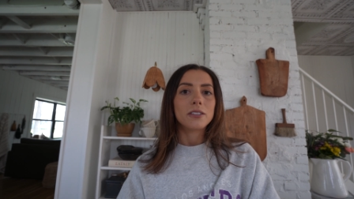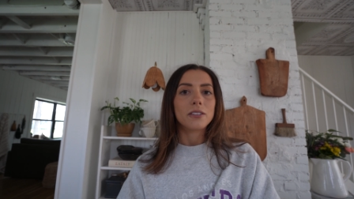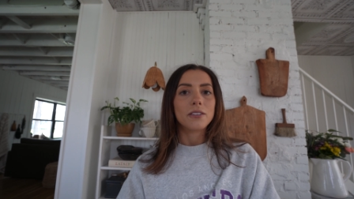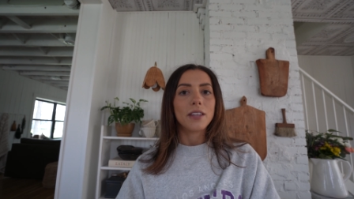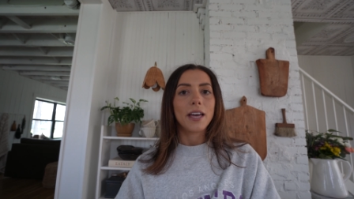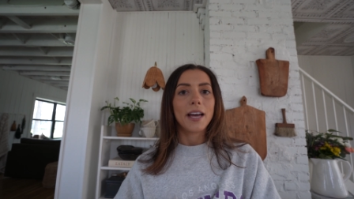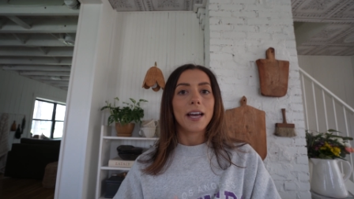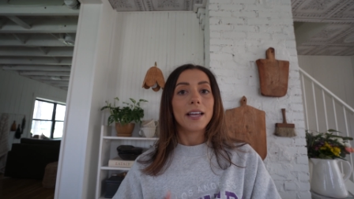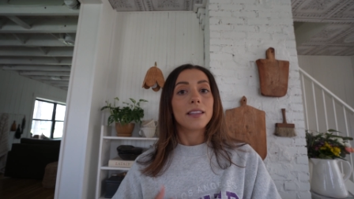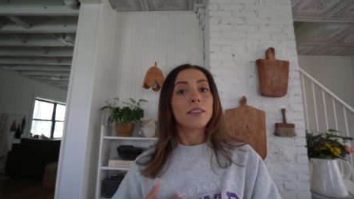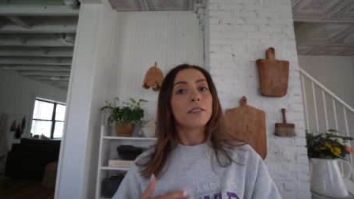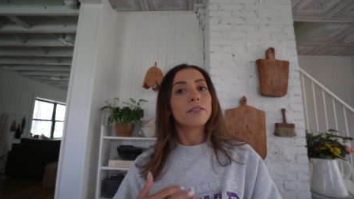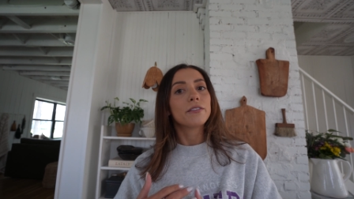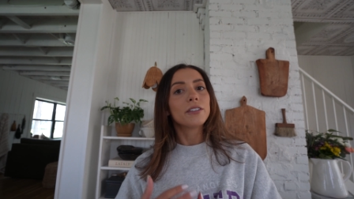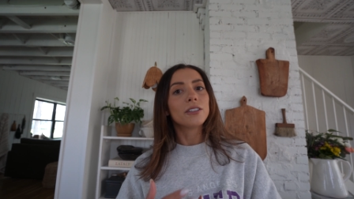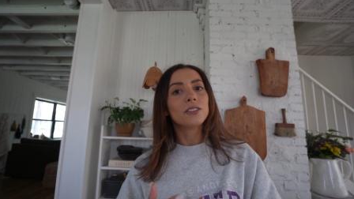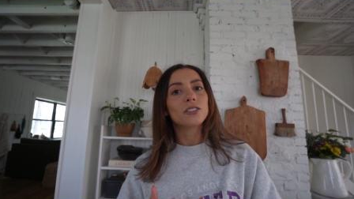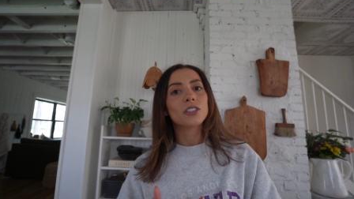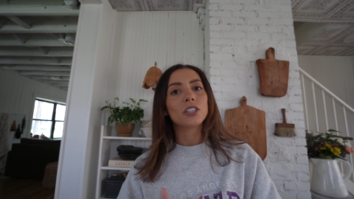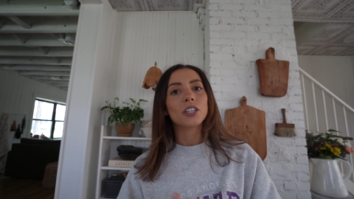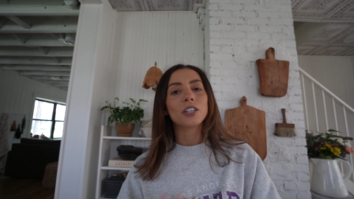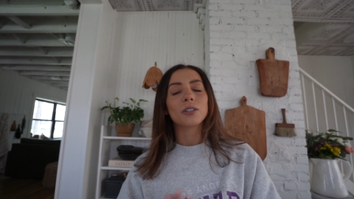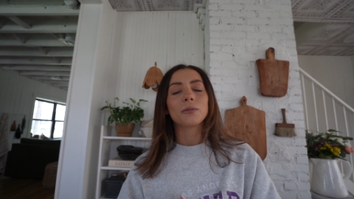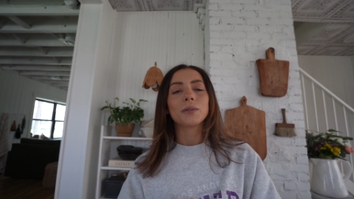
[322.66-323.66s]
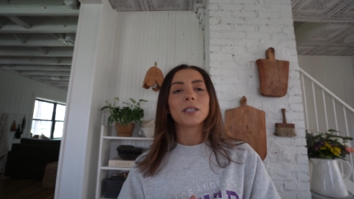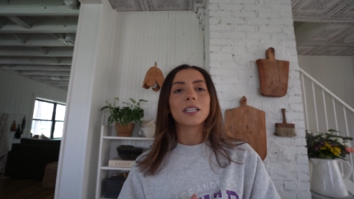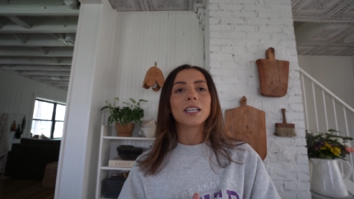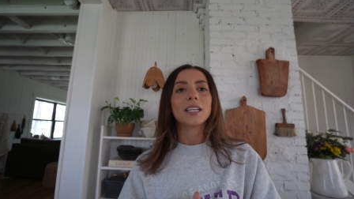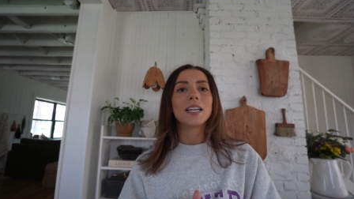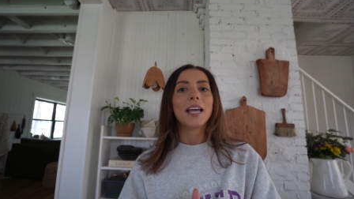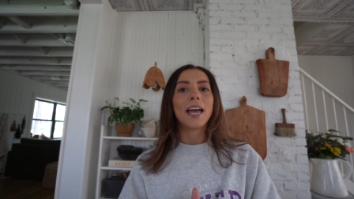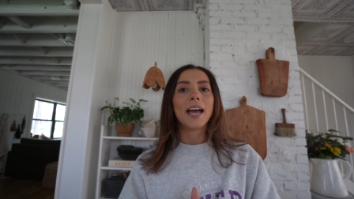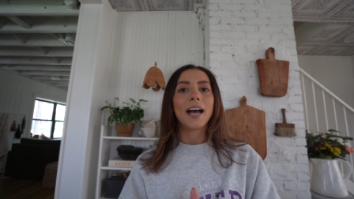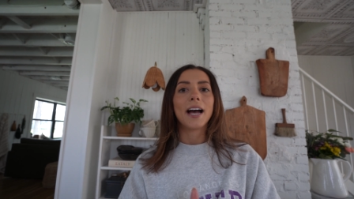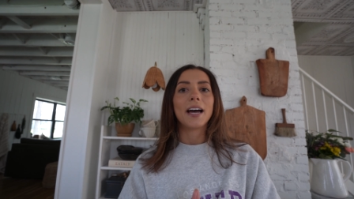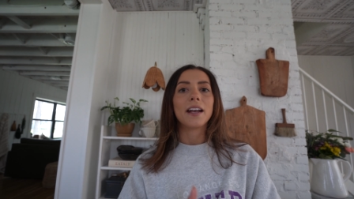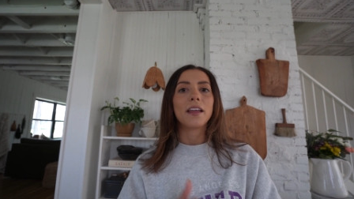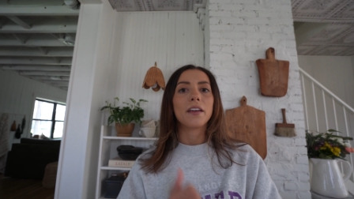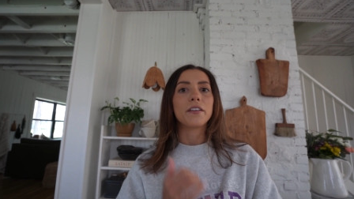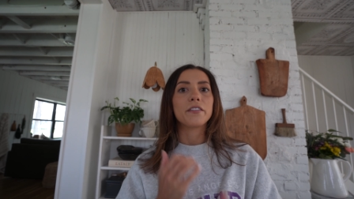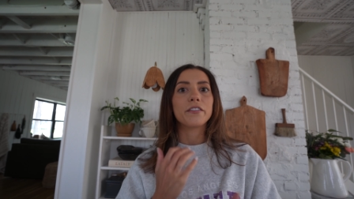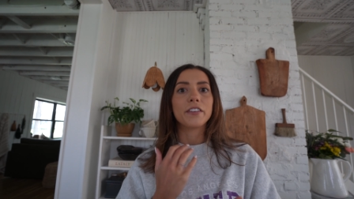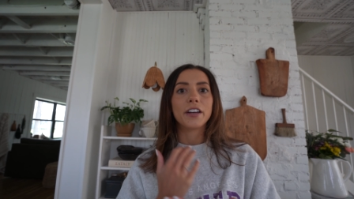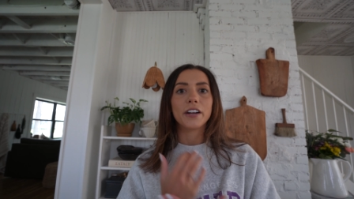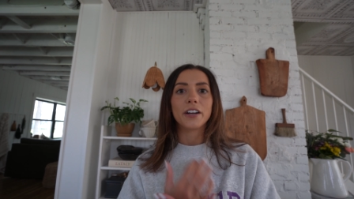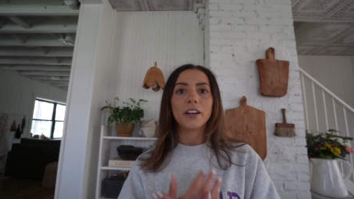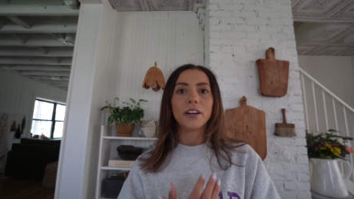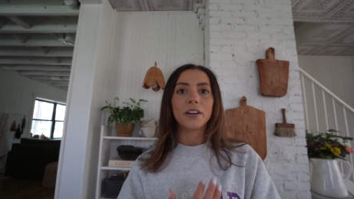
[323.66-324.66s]
so that in the future we can add a
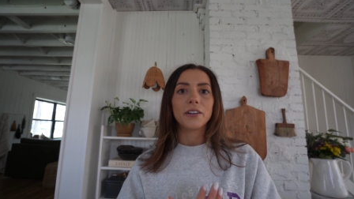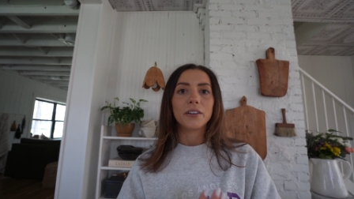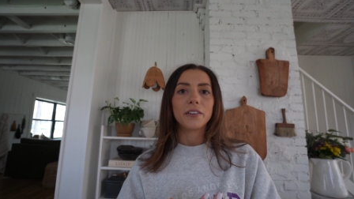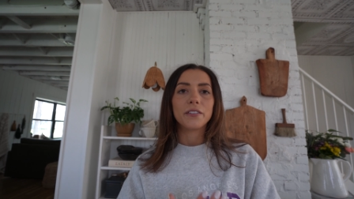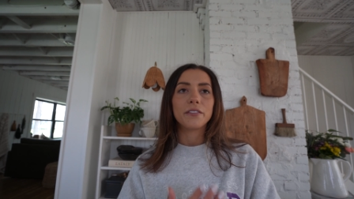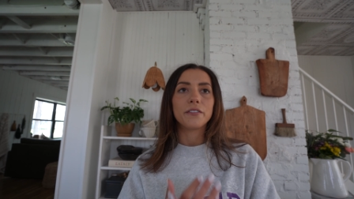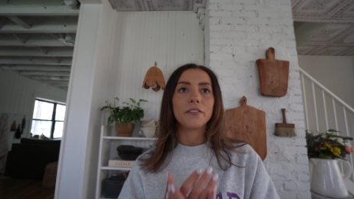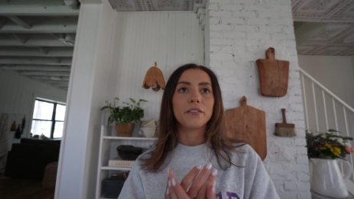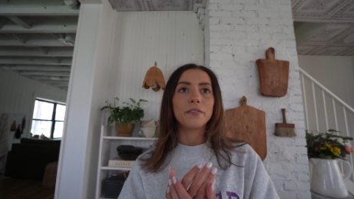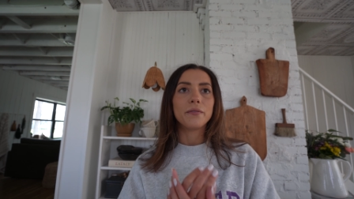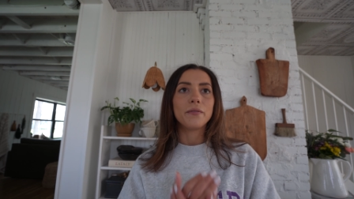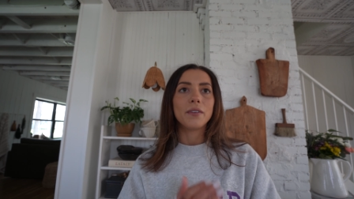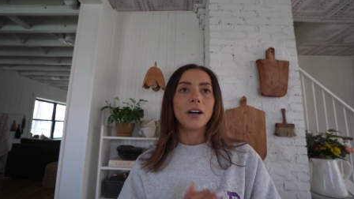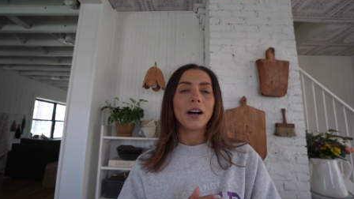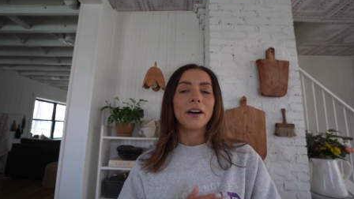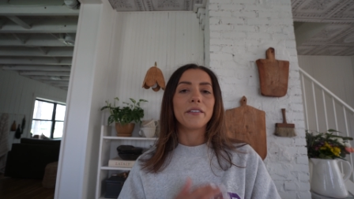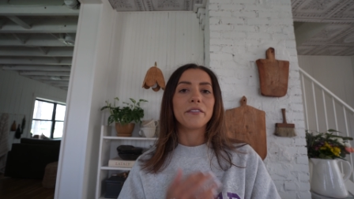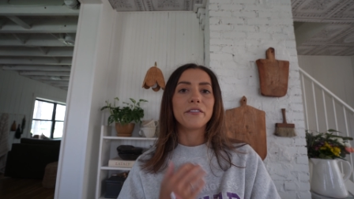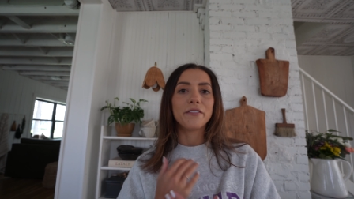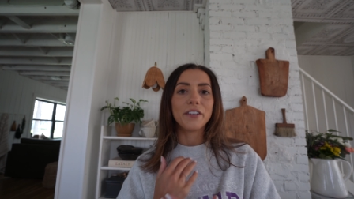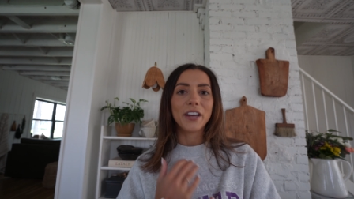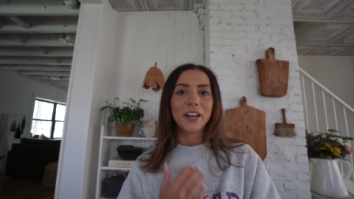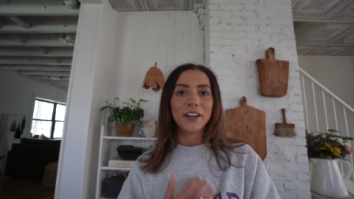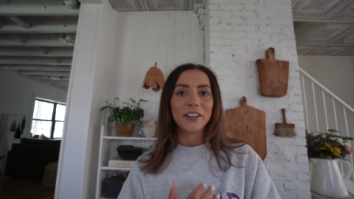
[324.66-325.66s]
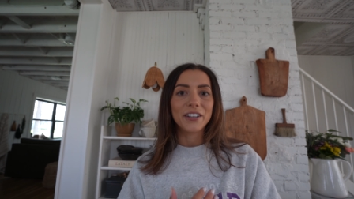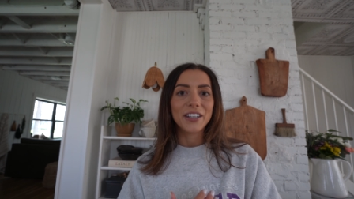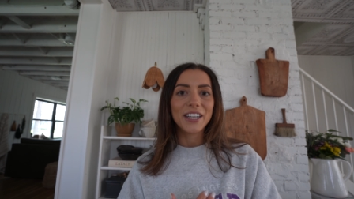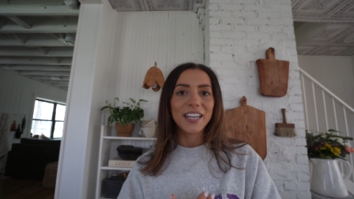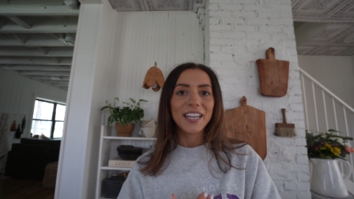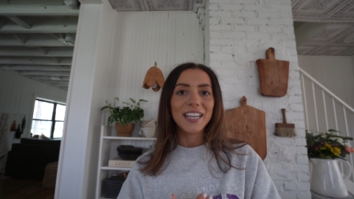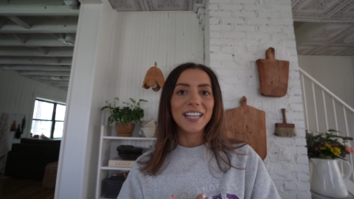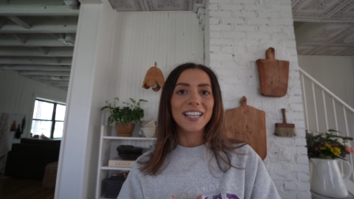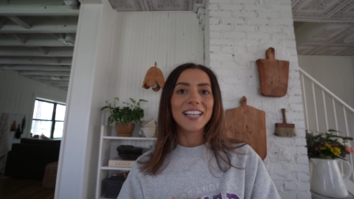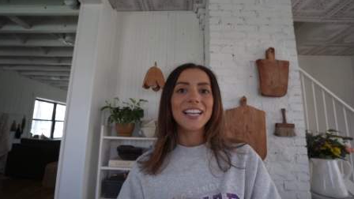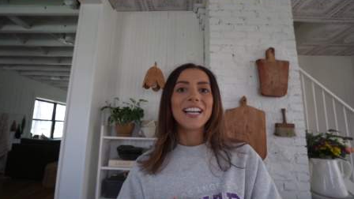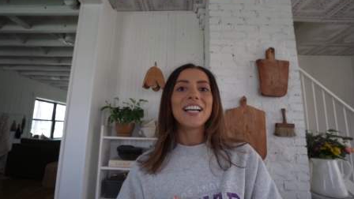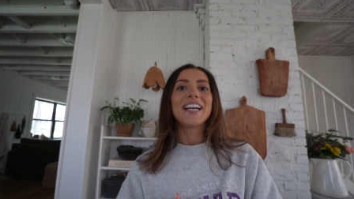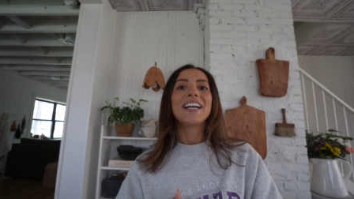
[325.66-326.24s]
very